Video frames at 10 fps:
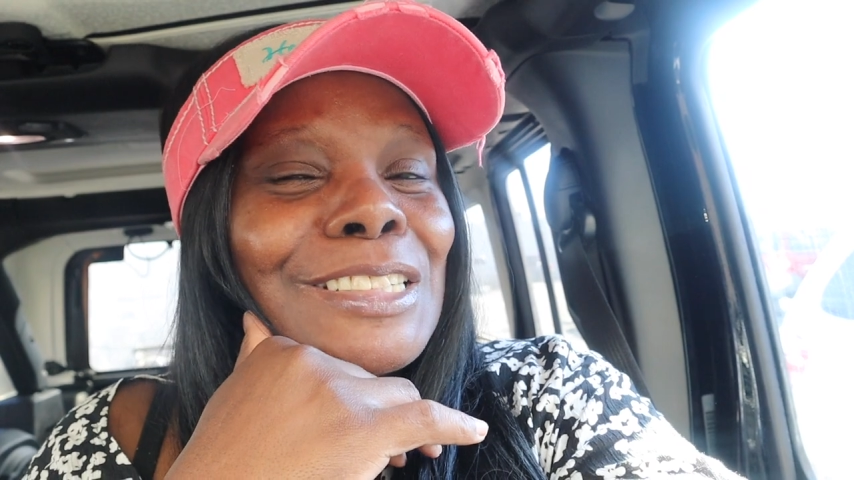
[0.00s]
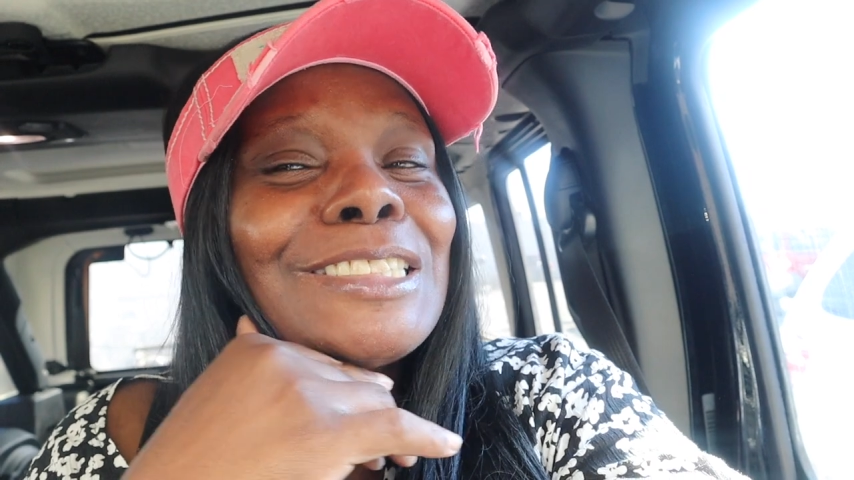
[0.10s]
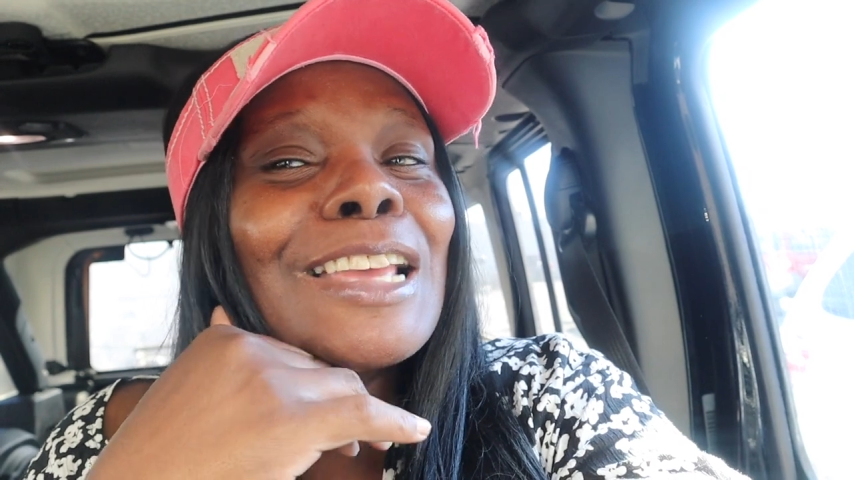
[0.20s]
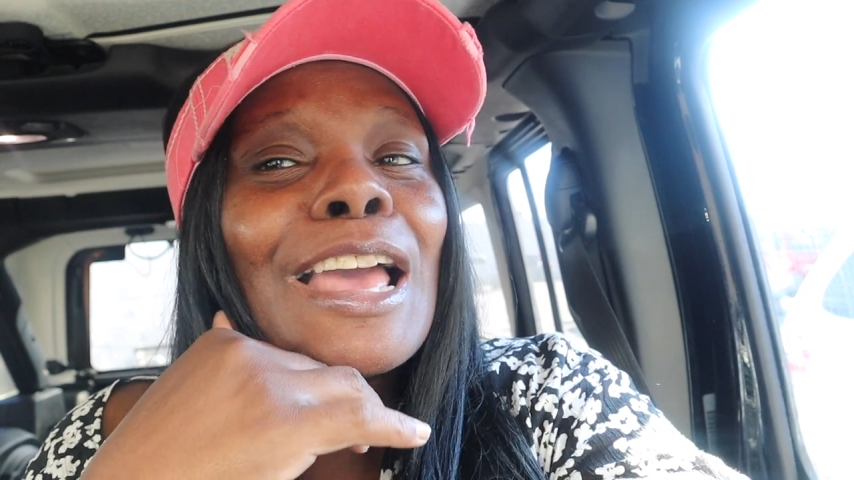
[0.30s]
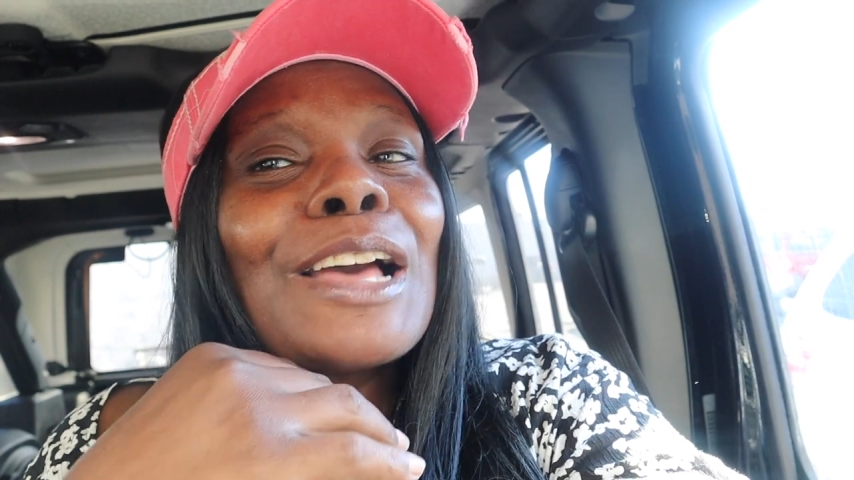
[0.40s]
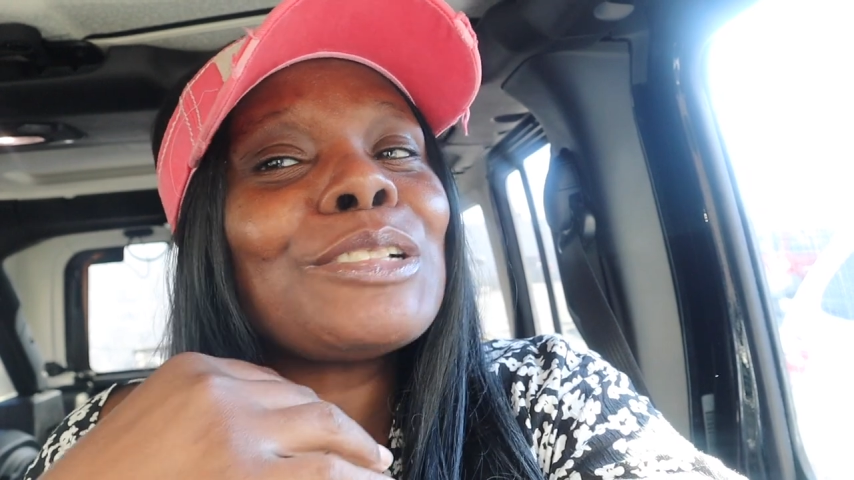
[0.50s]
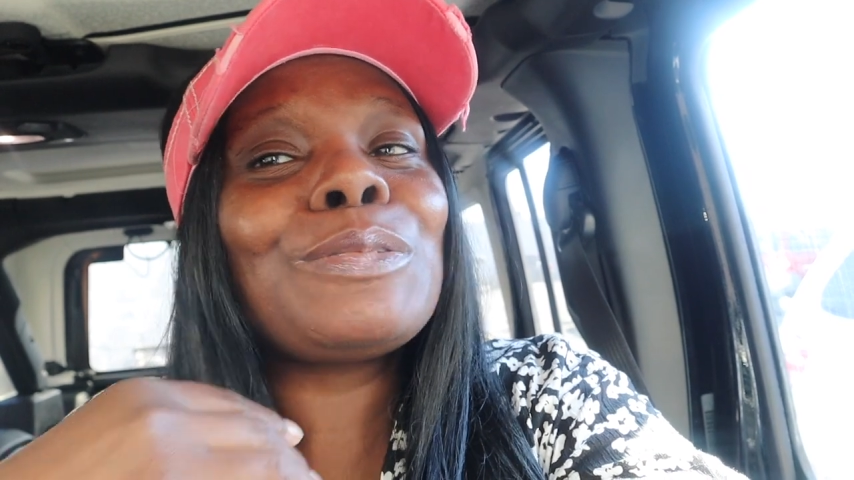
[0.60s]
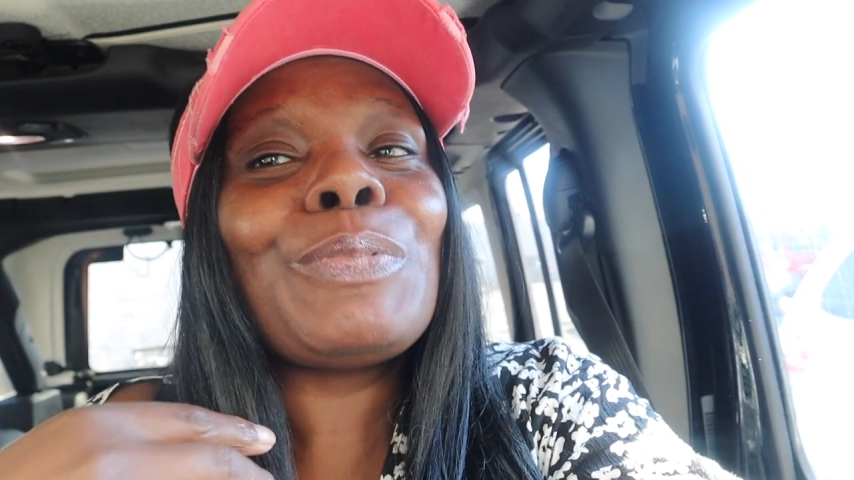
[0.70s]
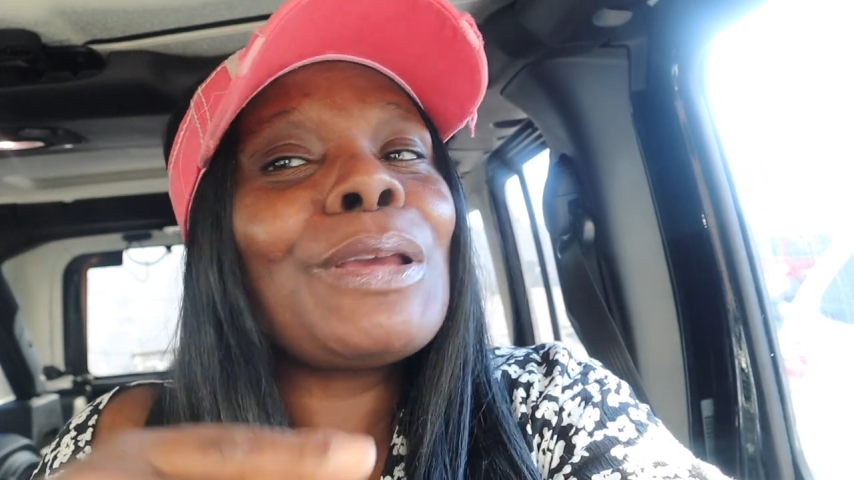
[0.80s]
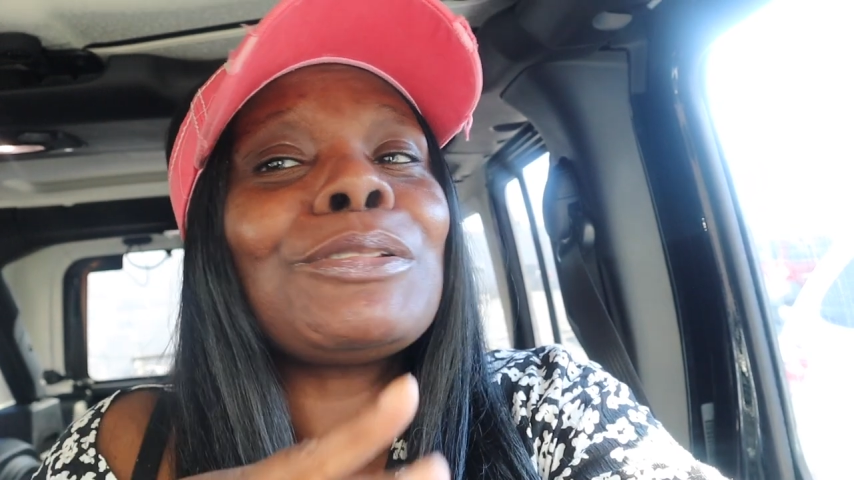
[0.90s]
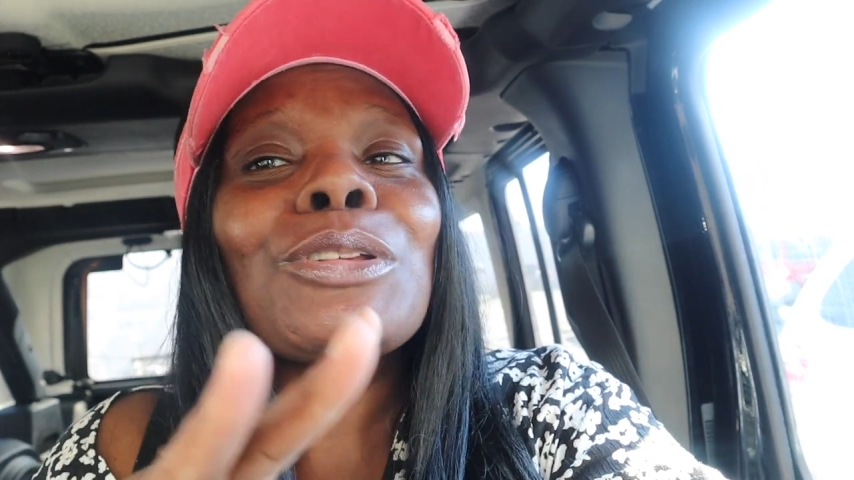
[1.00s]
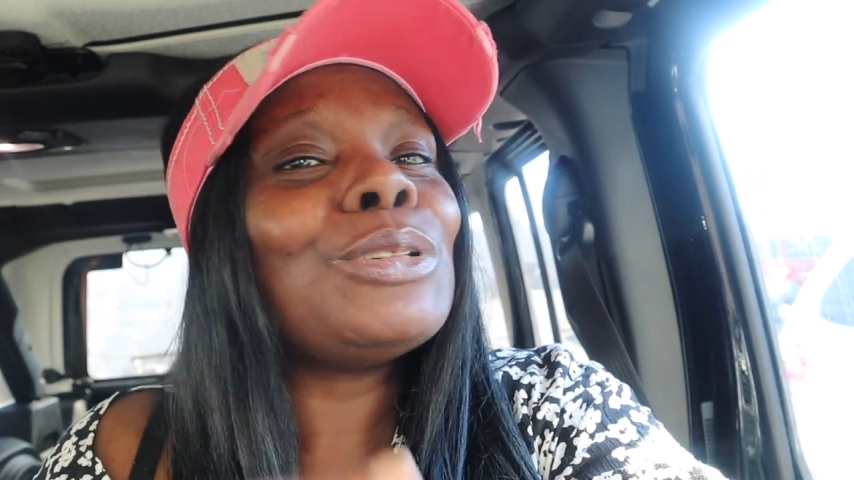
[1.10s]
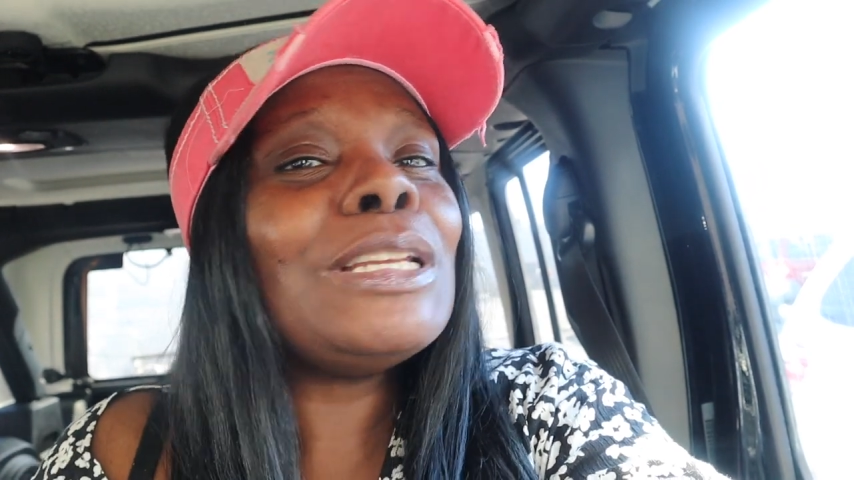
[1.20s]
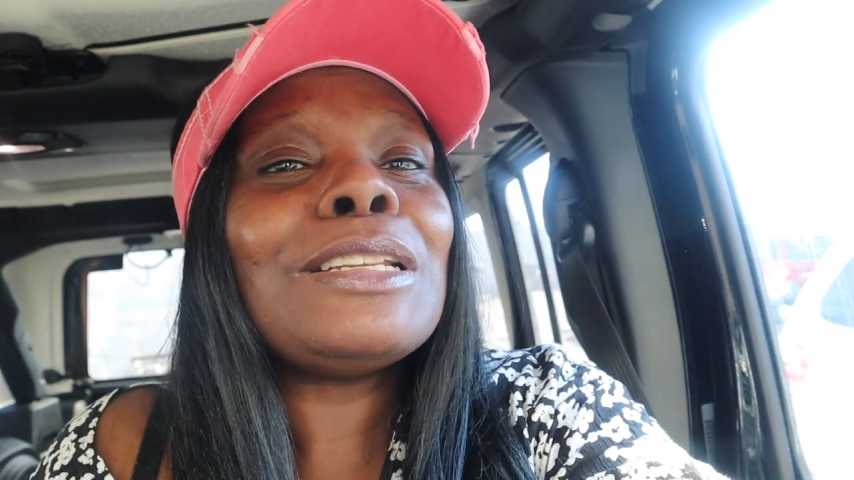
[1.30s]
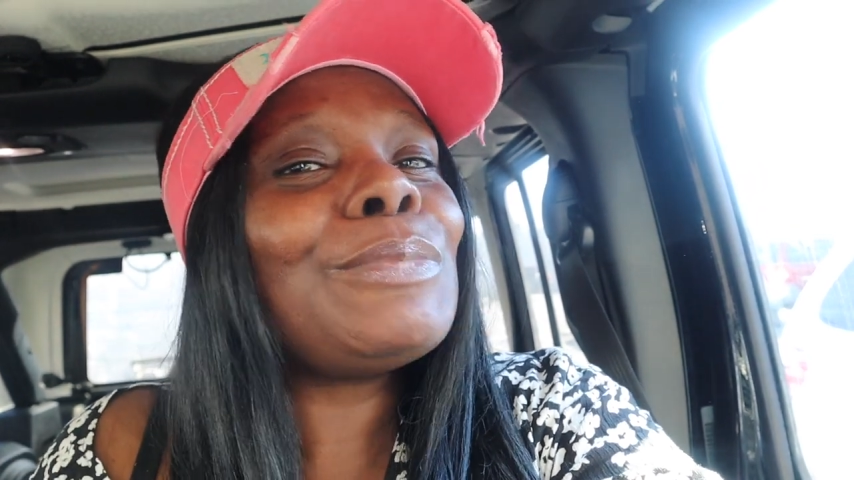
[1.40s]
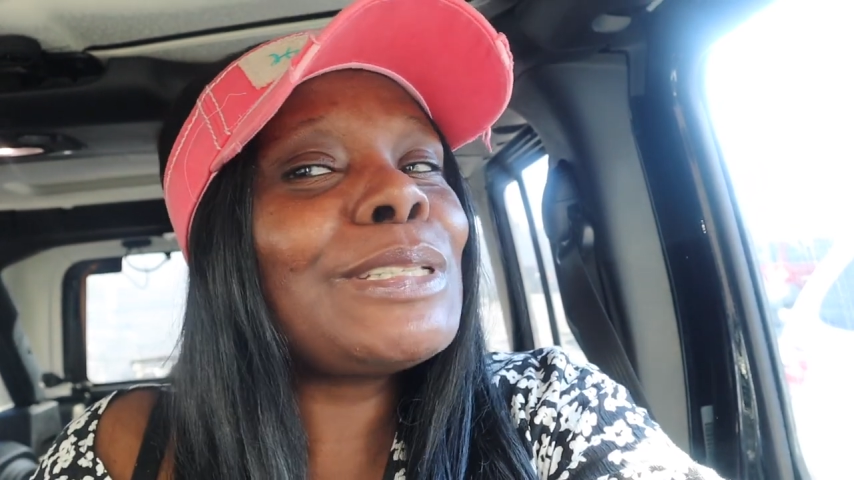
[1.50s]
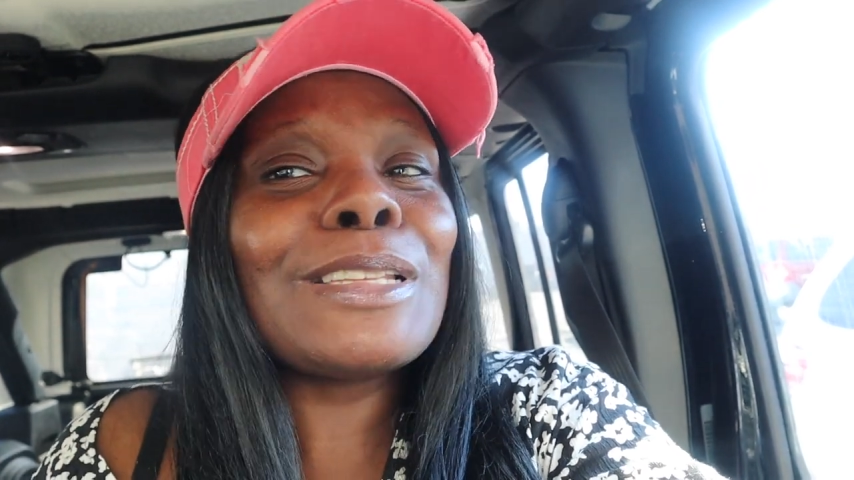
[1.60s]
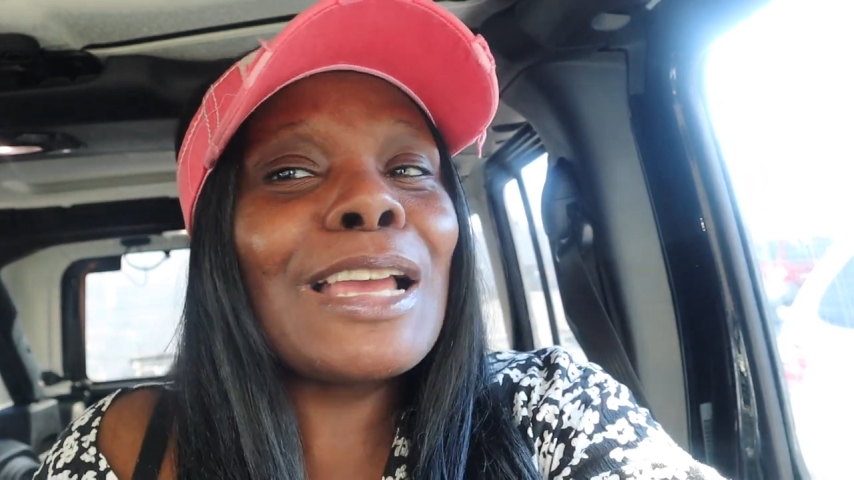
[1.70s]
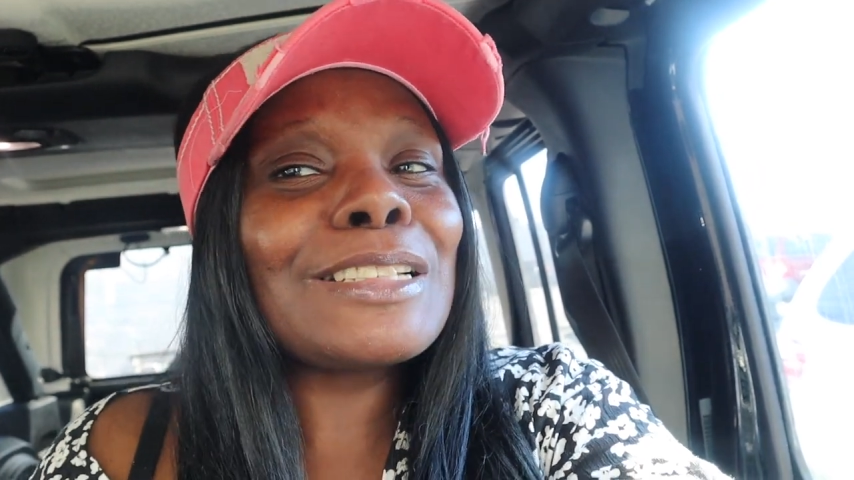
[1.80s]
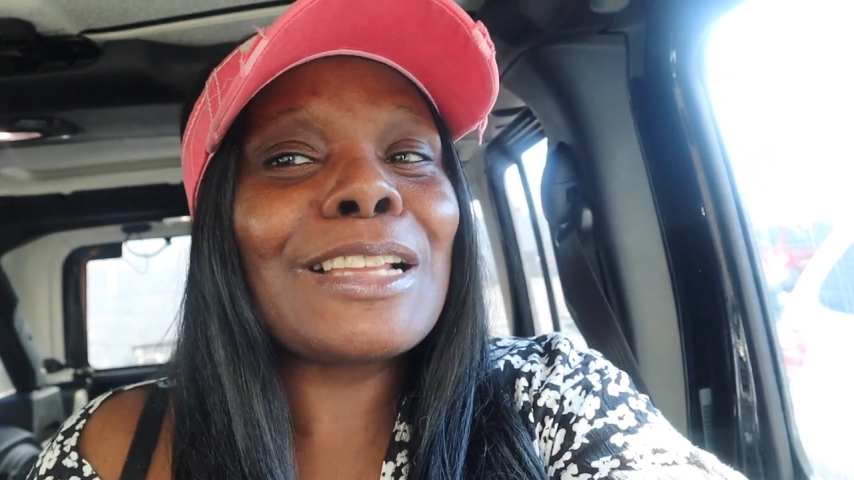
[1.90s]
Child, spirit don't need to be
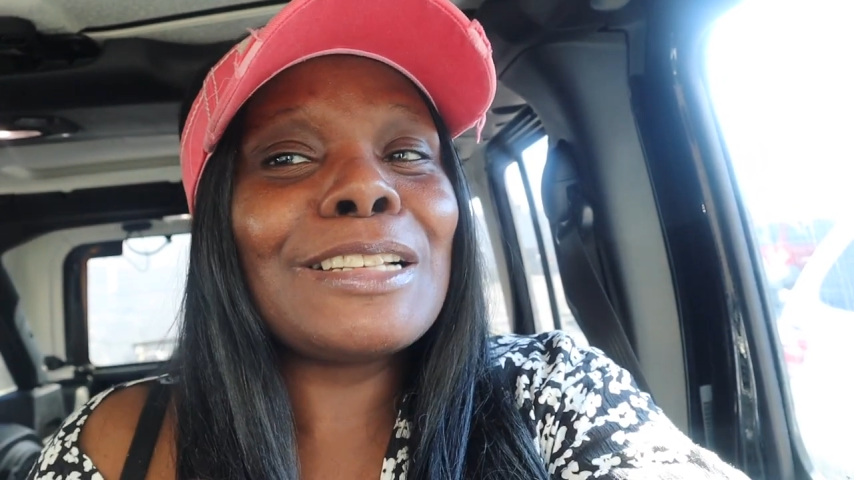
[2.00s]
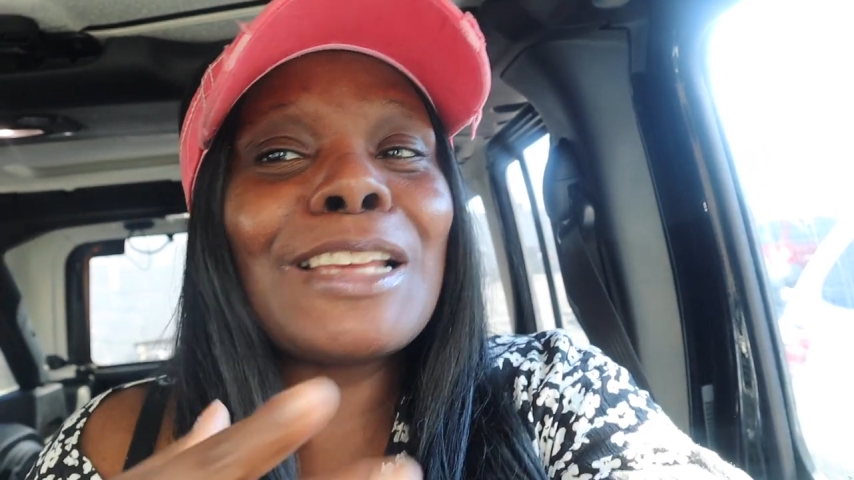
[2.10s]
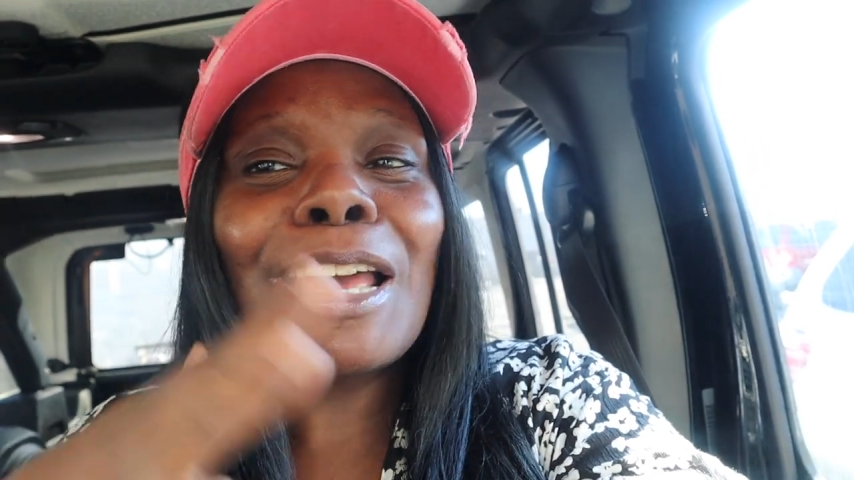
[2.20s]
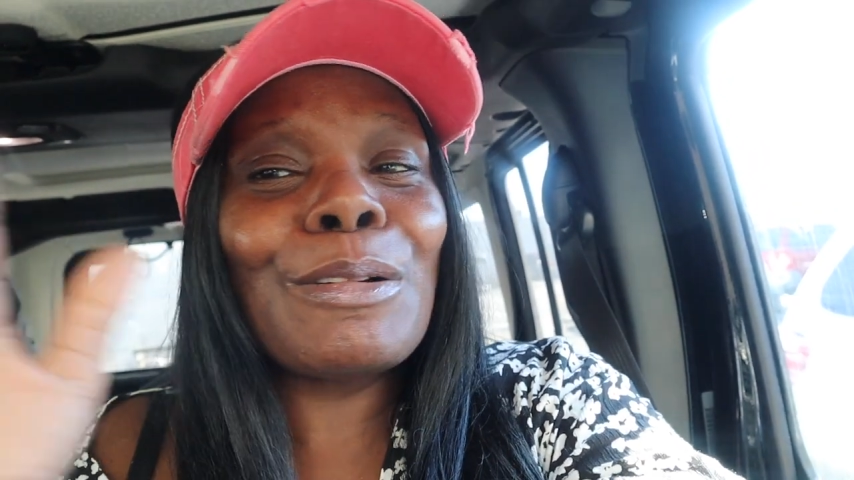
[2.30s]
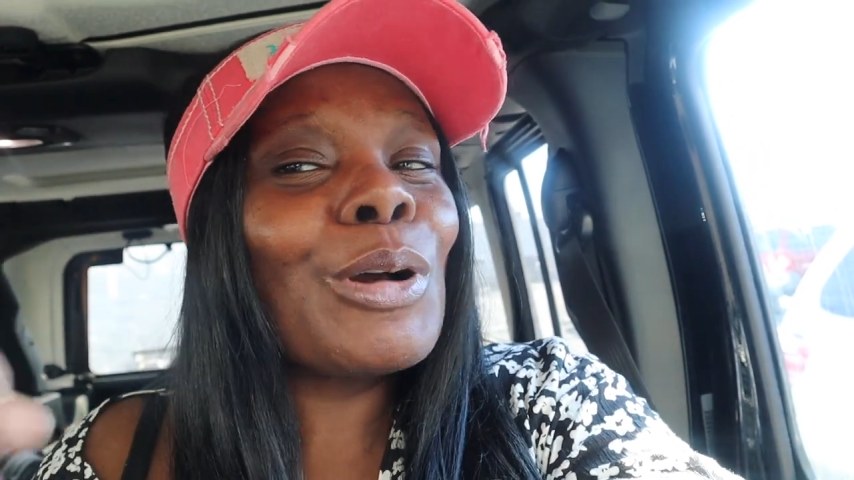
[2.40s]
snatched like that.